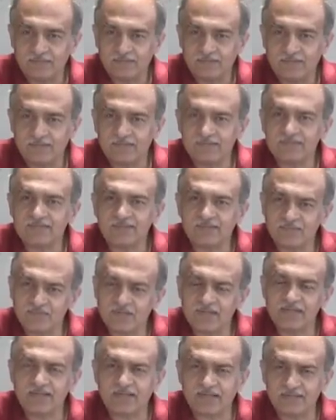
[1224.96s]
in
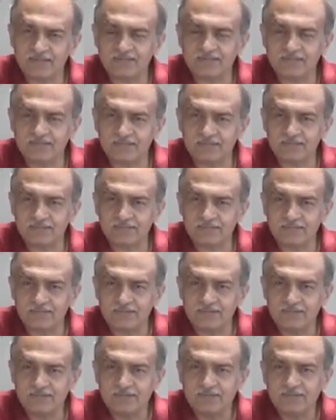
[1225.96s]
several cases
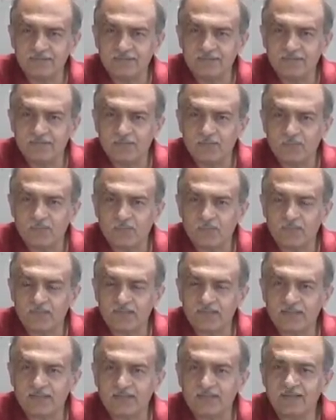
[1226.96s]

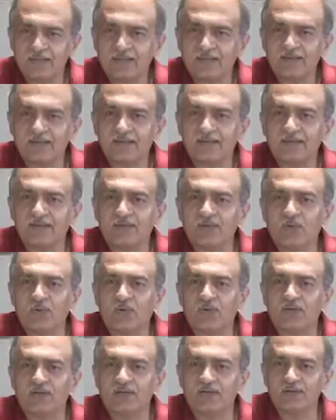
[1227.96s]
where, in
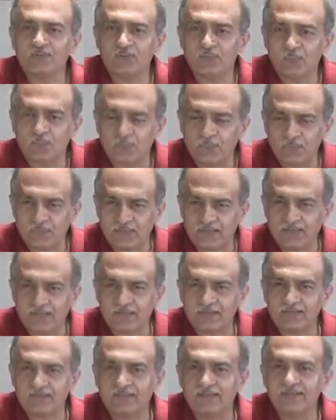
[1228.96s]
order to
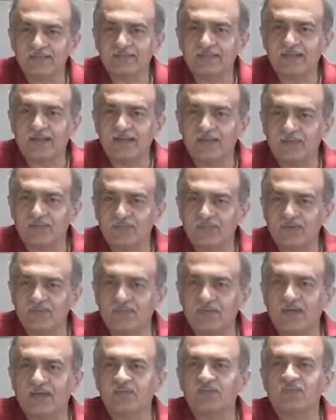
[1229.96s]
protect these kind of
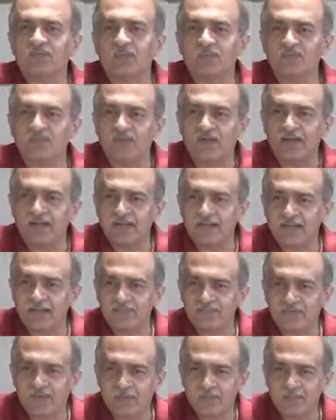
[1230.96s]
environment from
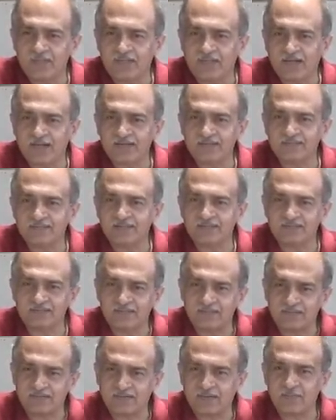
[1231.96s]
wildlife habitats,
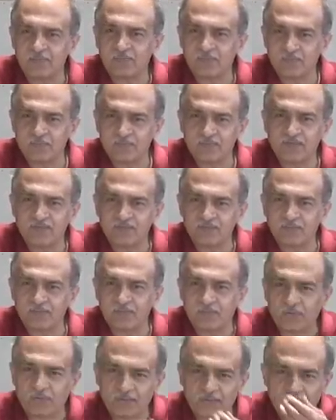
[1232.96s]
etc., people have
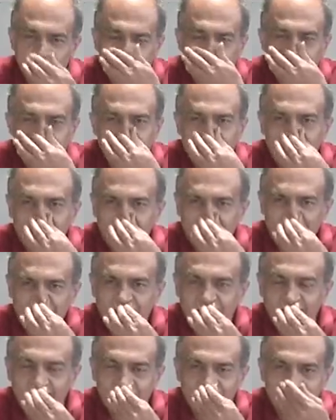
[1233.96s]
been ordered to be
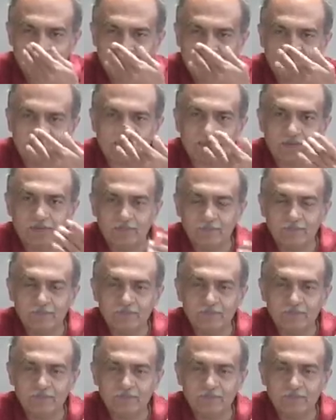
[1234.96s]
evicted, etc.